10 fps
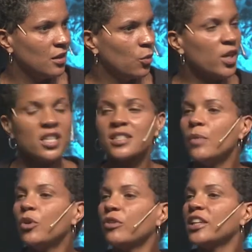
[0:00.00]
What is
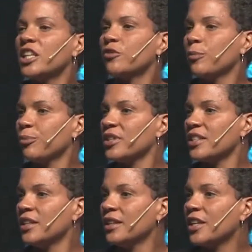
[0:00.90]
someone released from prison
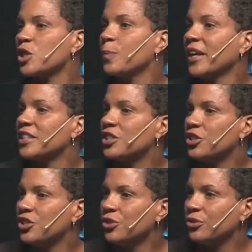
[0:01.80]
expected to
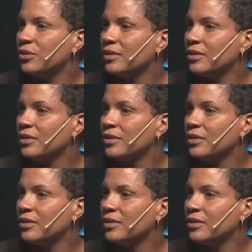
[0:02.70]
do?